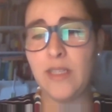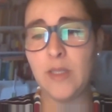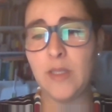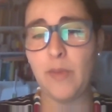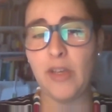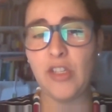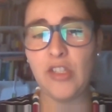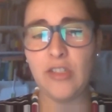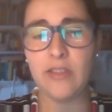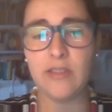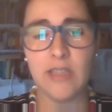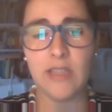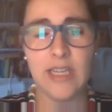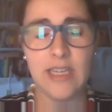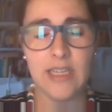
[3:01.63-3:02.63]
a
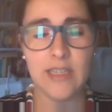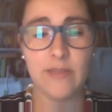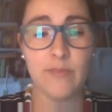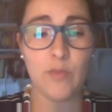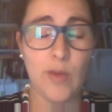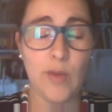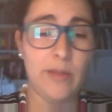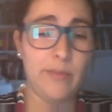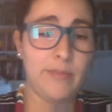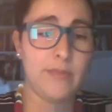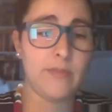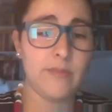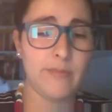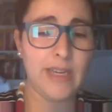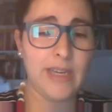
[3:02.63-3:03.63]
special,
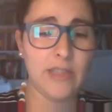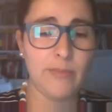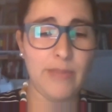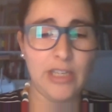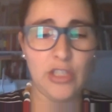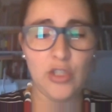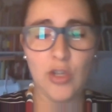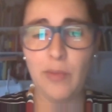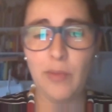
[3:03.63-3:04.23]
my job